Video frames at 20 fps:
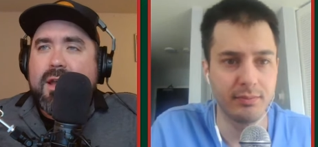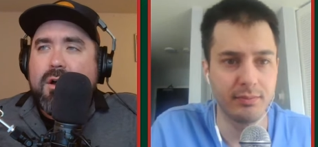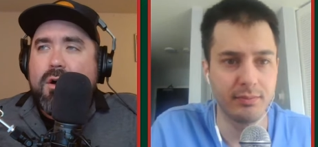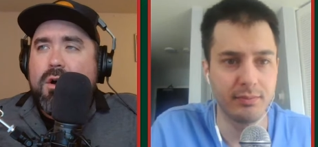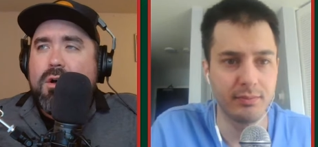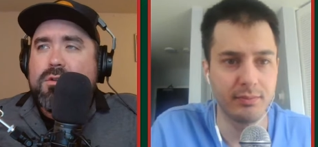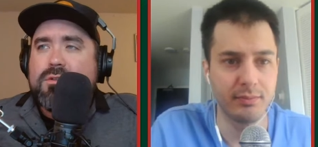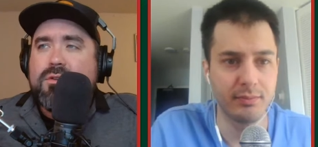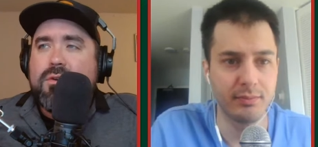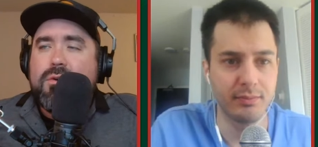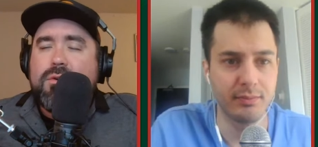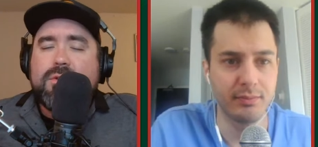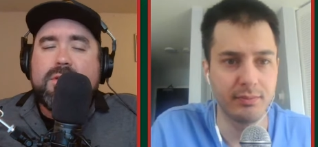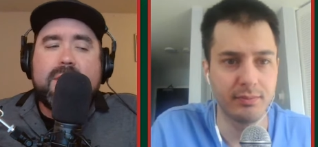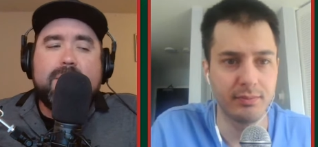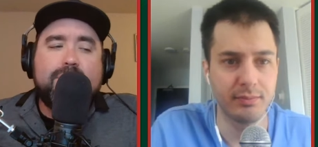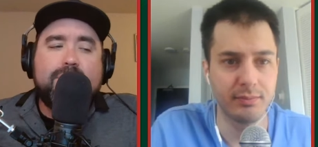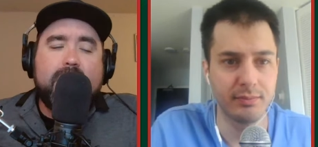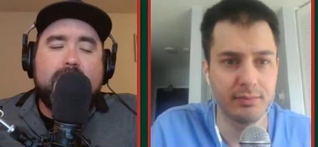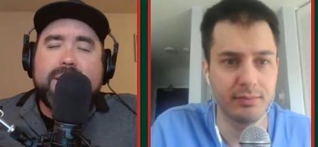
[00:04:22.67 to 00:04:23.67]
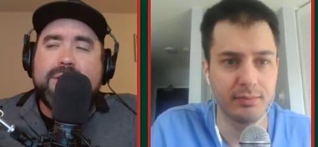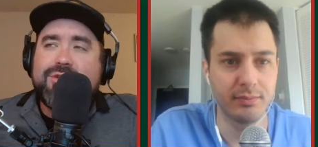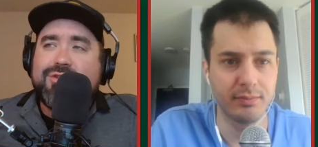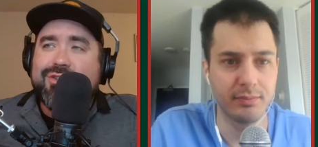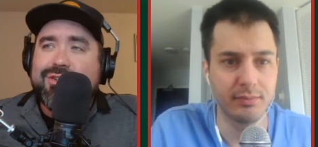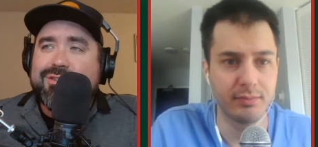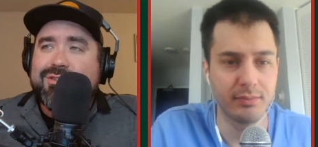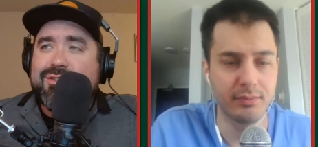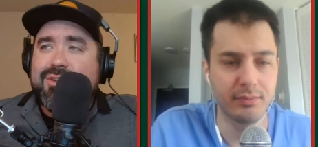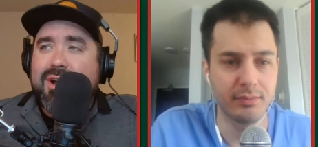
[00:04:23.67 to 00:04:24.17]
Speaker 1: All told, he played
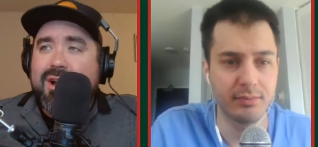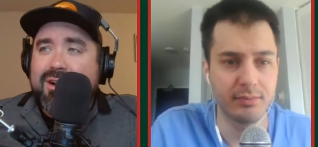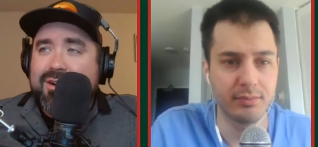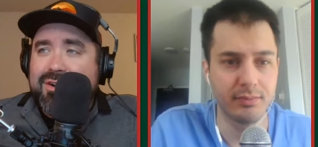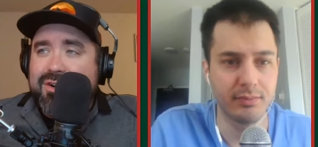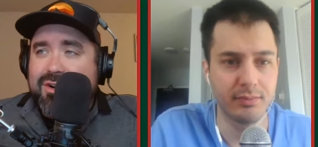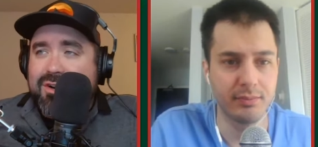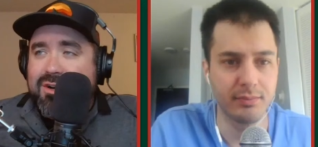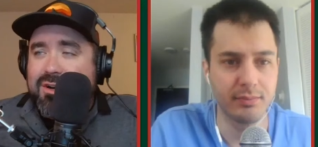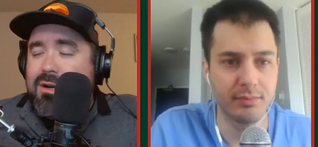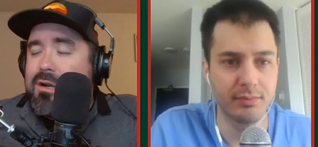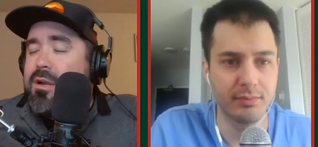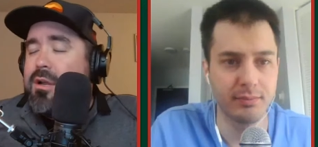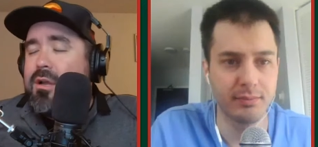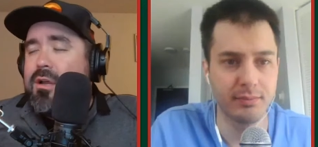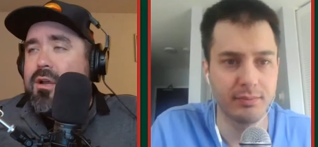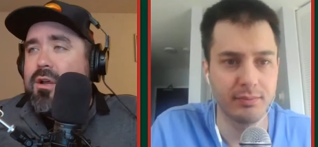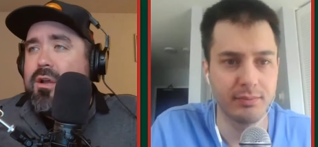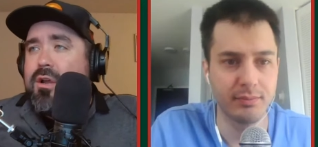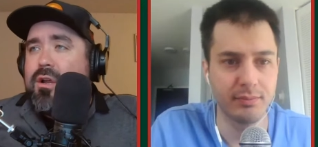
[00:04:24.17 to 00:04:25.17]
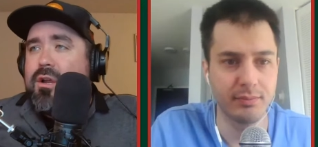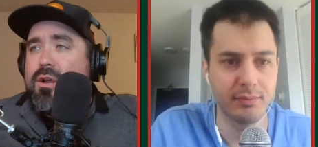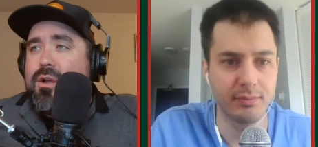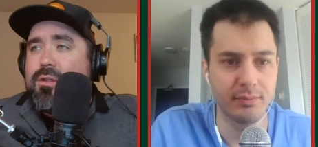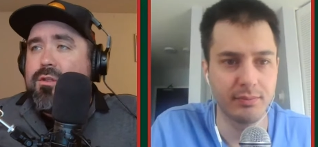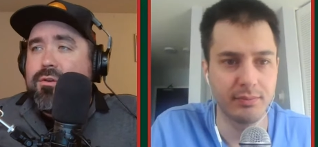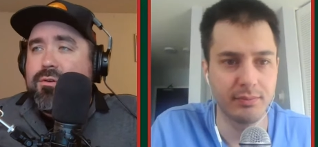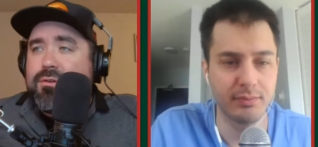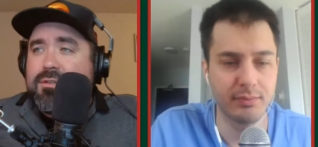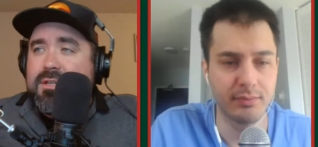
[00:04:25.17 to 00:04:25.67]
just under
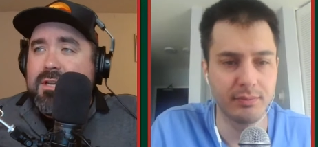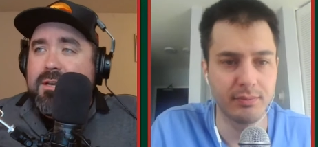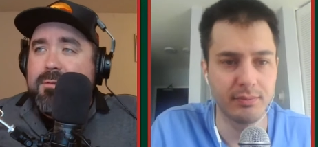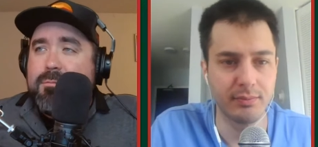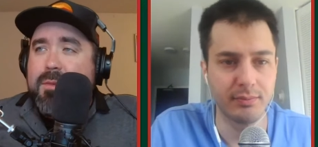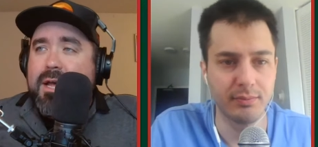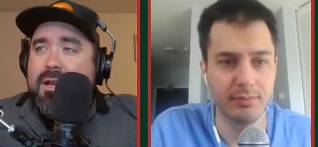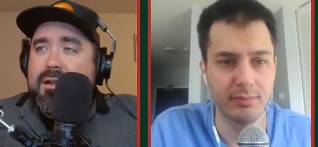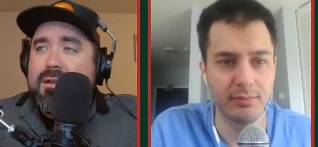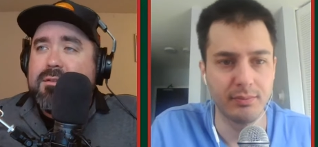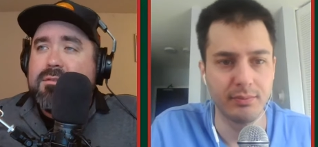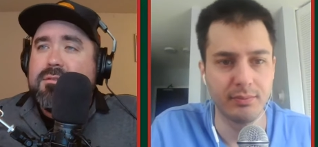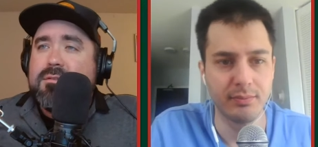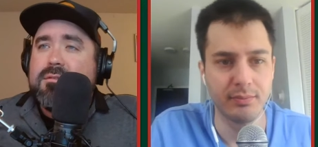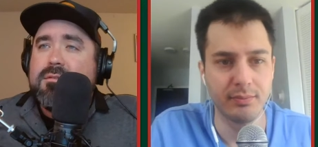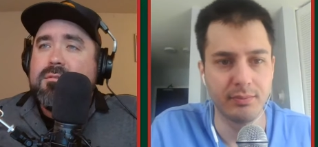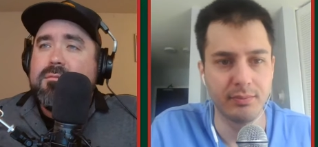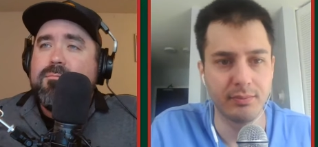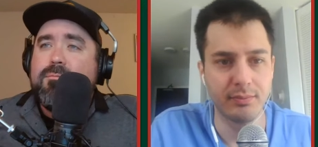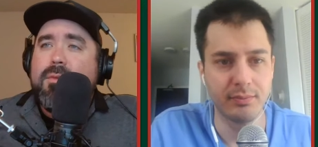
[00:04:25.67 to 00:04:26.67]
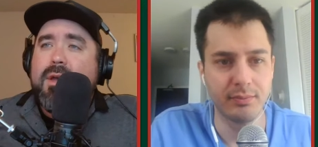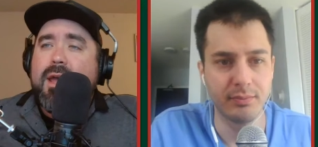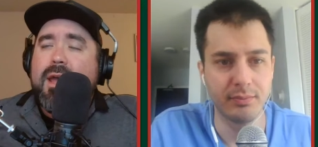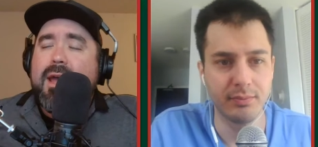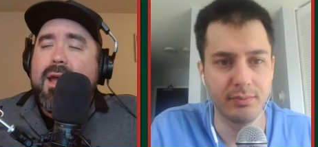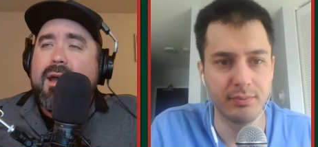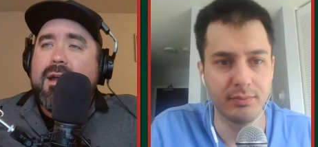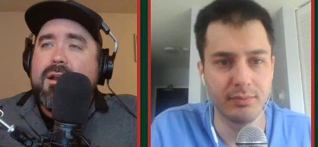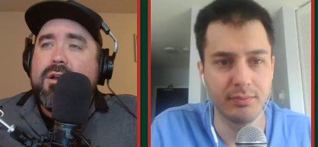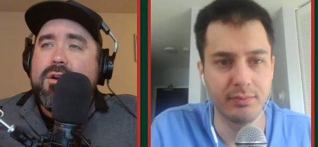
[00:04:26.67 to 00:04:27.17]
thirteen minutes,
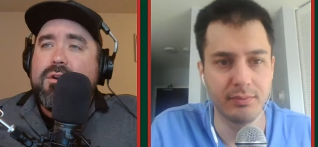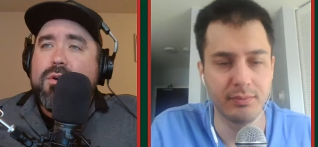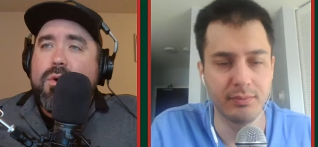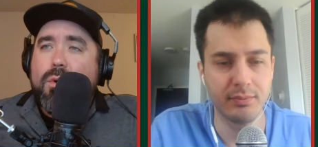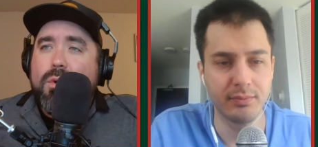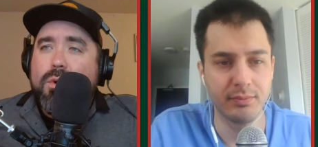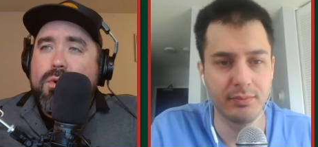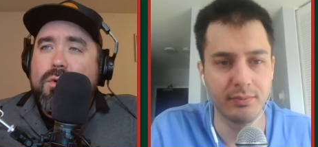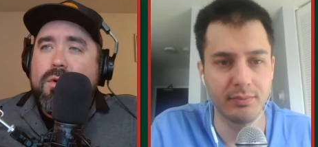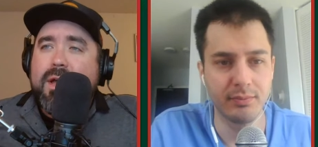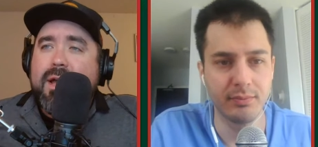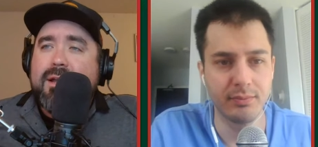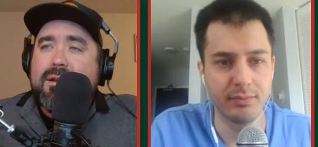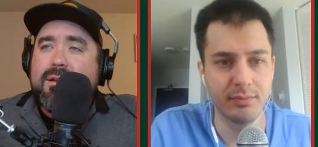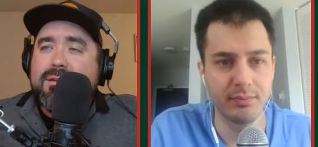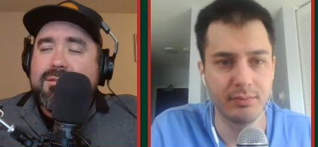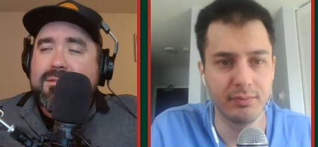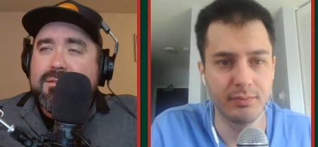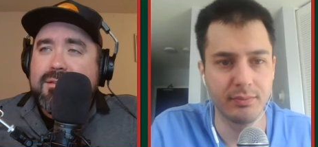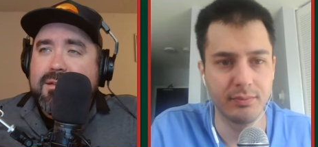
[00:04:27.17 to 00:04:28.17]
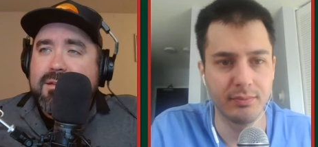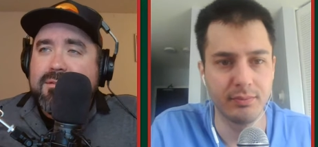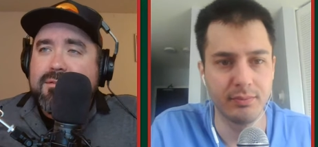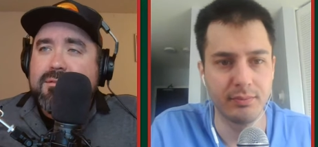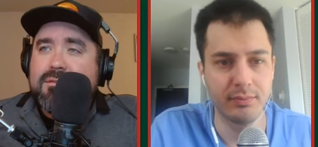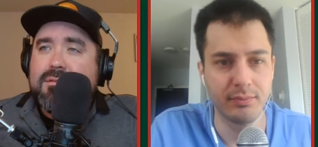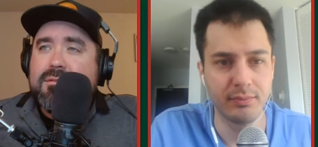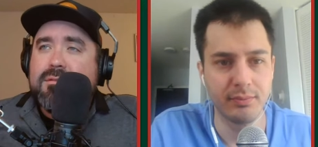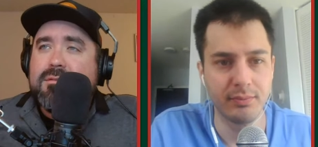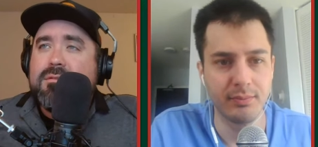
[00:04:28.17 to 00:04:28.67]
had a goal, had an
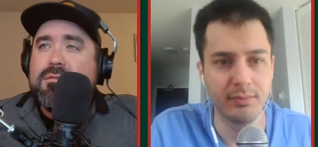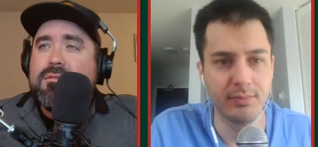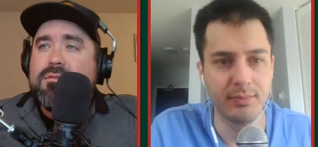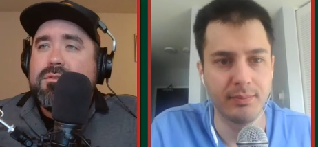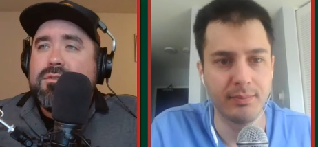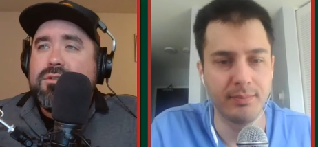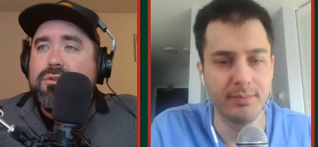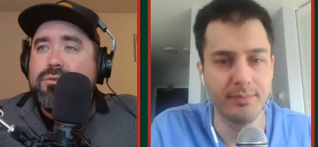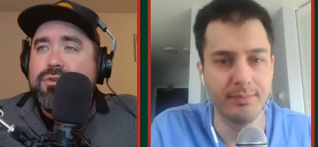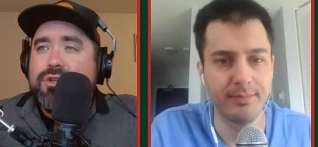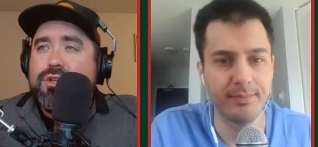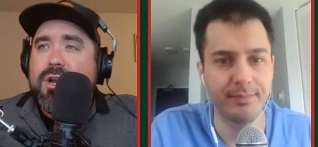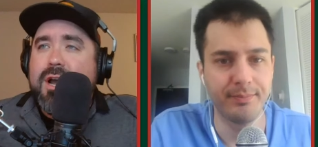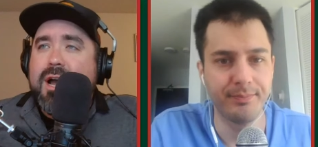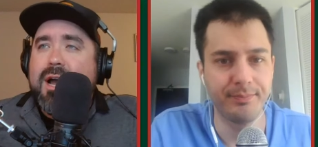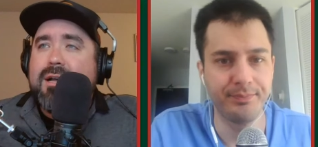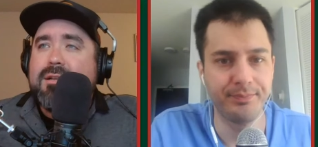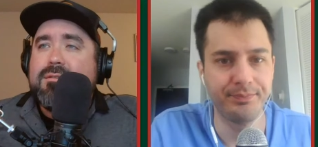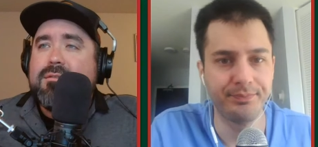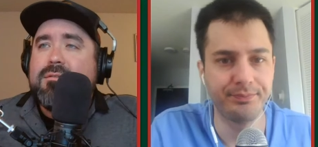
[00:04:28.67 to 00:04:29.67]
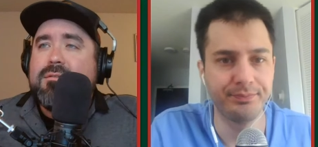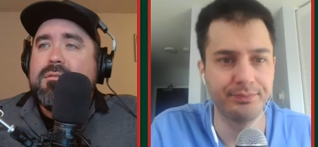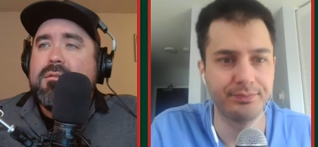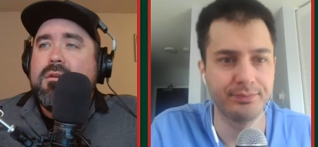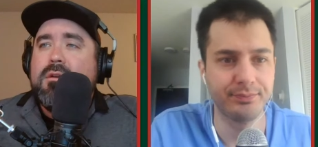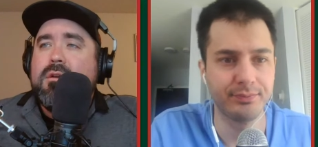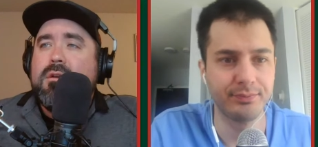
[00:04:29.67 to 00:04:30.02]
assist, two shots,